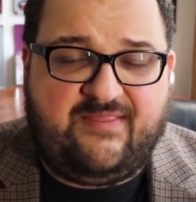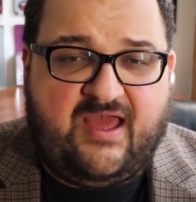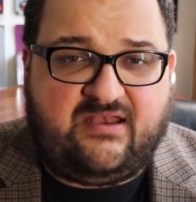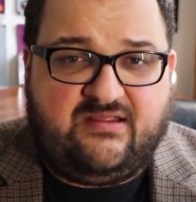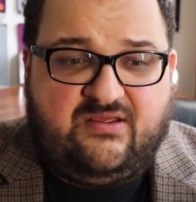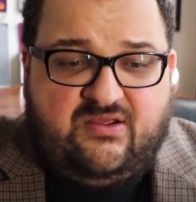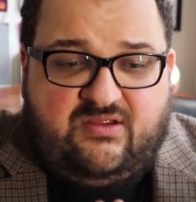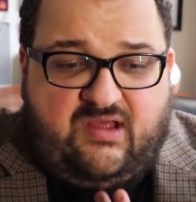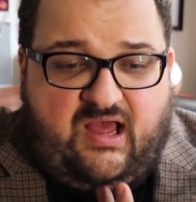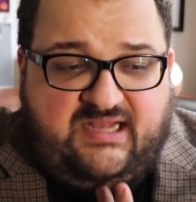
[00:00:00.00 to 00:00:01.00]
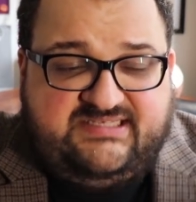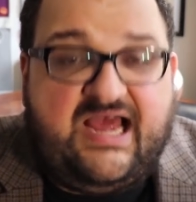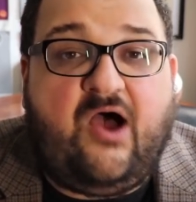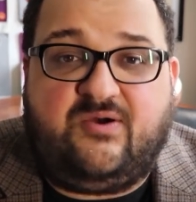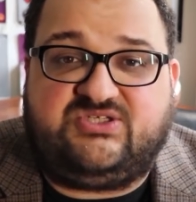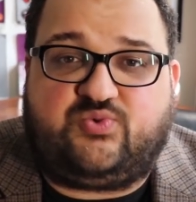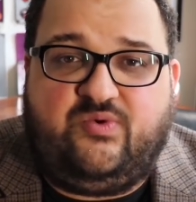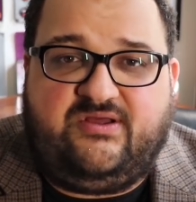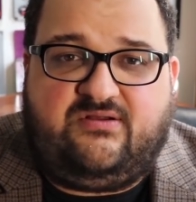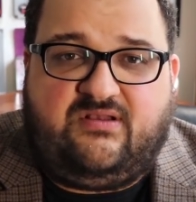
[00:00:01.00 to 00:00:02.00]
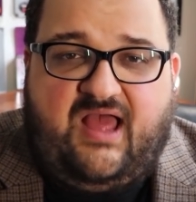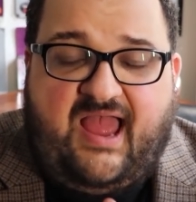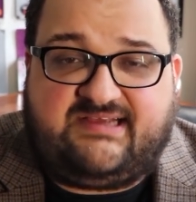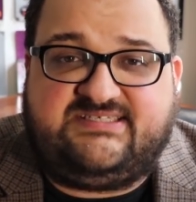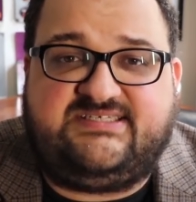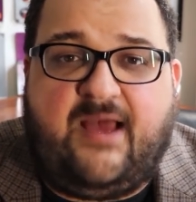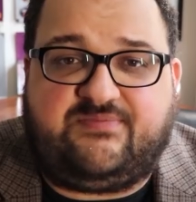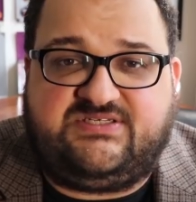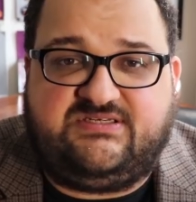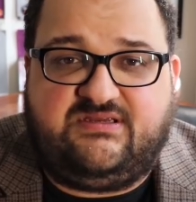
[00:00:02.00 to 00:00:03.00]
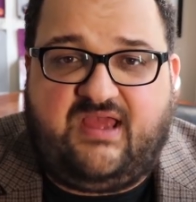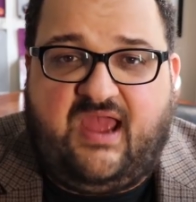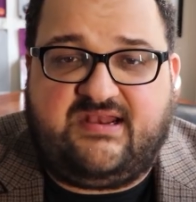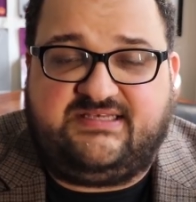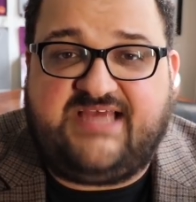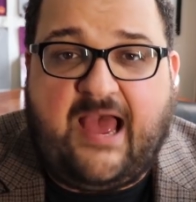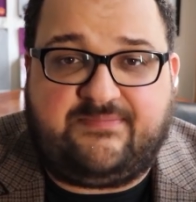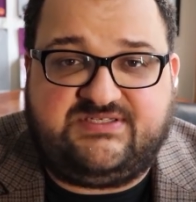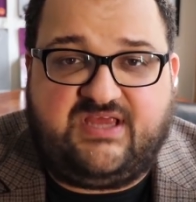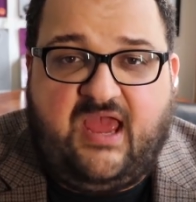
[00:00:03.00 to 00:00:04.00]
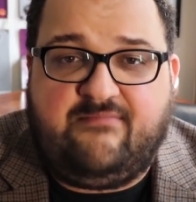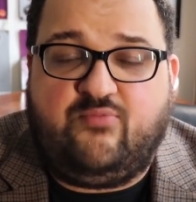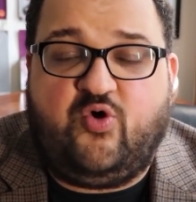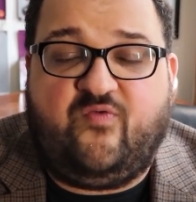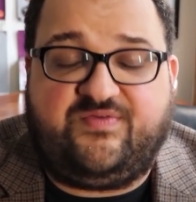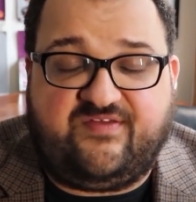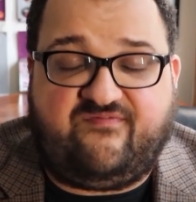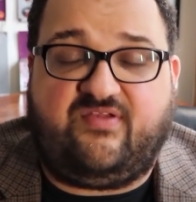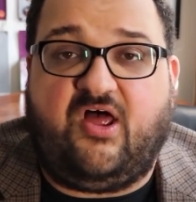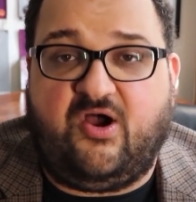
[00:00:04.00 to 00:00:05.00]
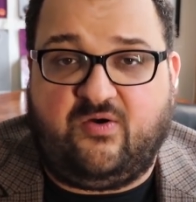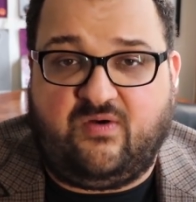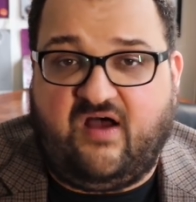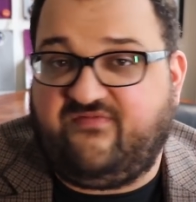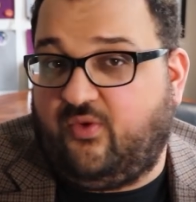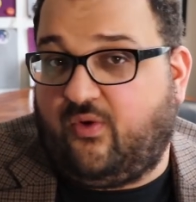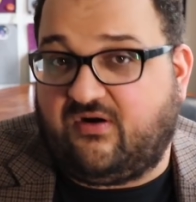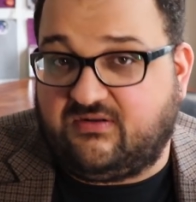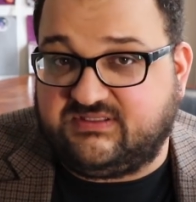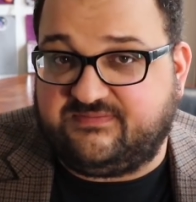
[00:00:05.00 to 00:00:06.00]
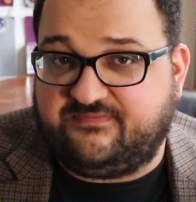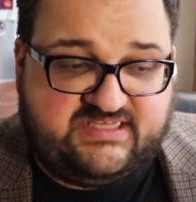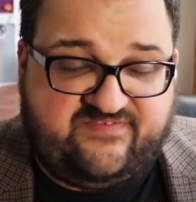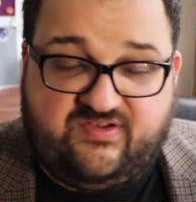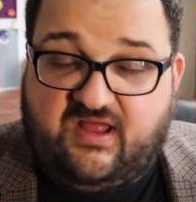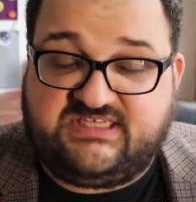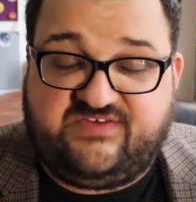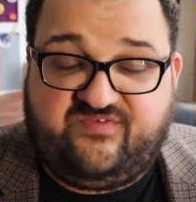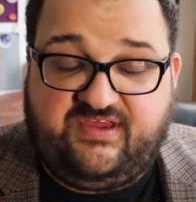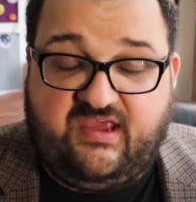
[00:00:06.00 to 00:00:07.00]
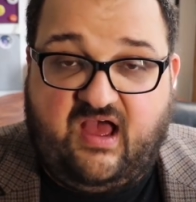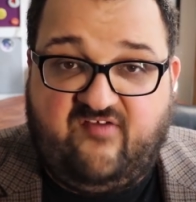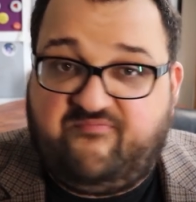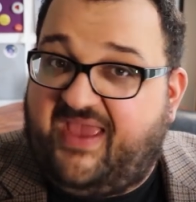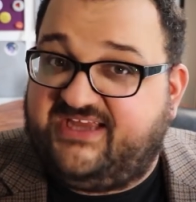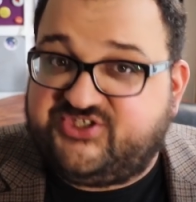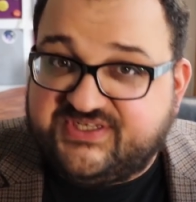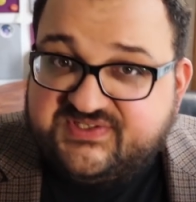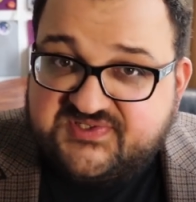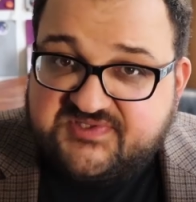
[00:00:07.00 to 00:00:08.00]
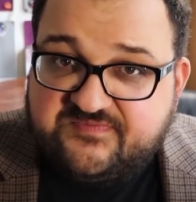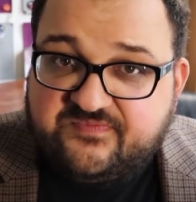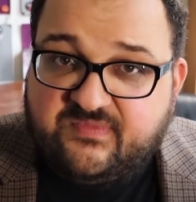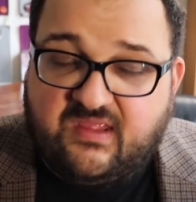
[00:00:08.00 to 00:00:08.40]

and that a Taoist will accept and adapt and move with the flow of the world. It's a philosophy of patience